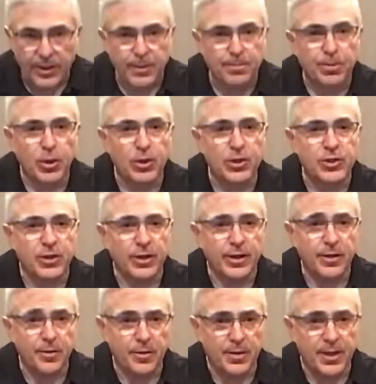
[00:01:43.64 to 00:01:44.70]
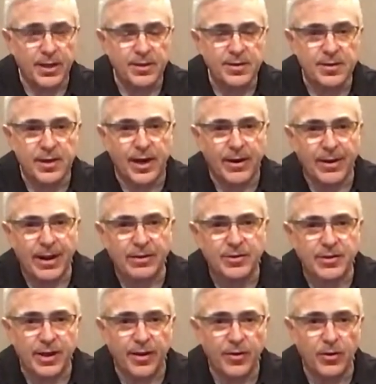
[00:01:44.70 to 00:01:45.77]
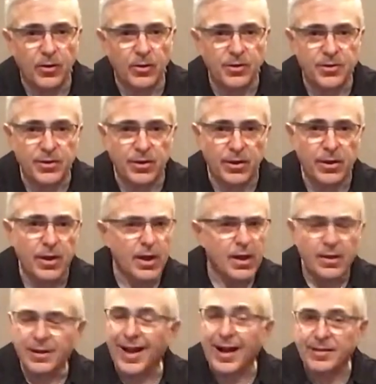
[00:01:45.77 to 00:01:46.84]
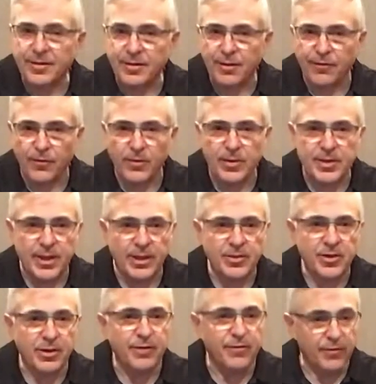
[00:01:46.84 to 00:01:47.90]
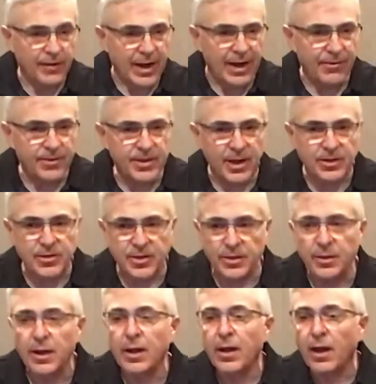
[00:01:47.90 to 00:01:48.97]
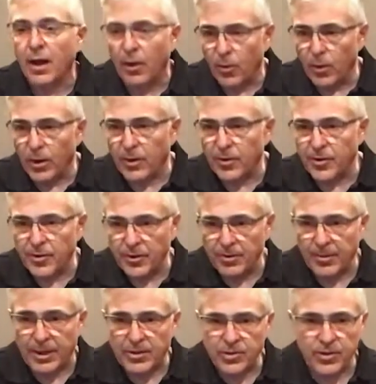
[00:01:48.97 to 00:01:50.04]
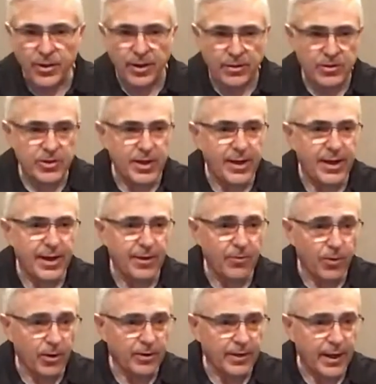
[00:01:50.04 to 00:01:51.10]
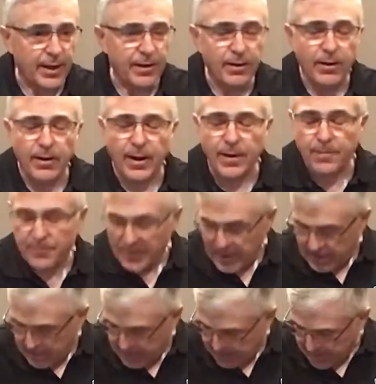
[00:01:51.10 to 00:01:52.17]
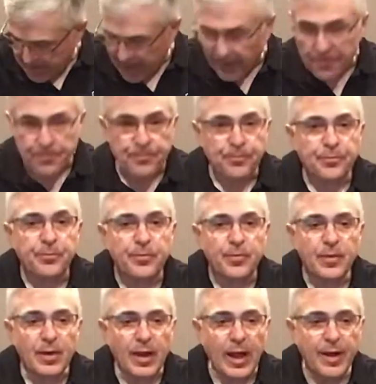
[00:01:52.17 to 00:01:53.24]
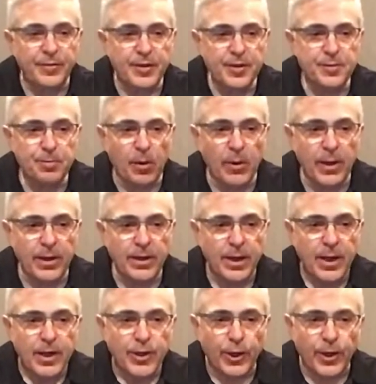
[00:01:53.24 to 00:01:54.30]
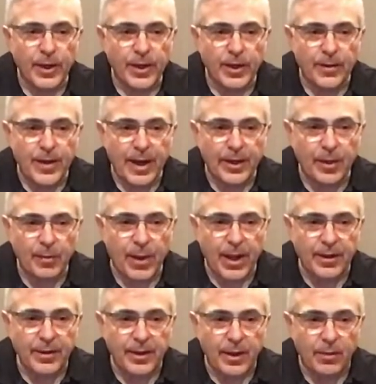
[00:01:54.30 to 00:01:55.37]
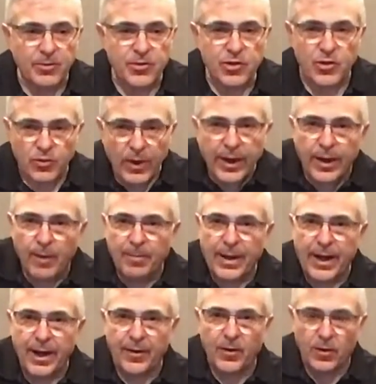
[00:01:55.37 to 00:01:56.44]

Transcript: to push on either the inside or outside of the holster. Lots of different retention. If you've got retention, I'll work with you to make sure you understand how to work that. All right. Now, at this point, you're going to hear that command to come straight up out of the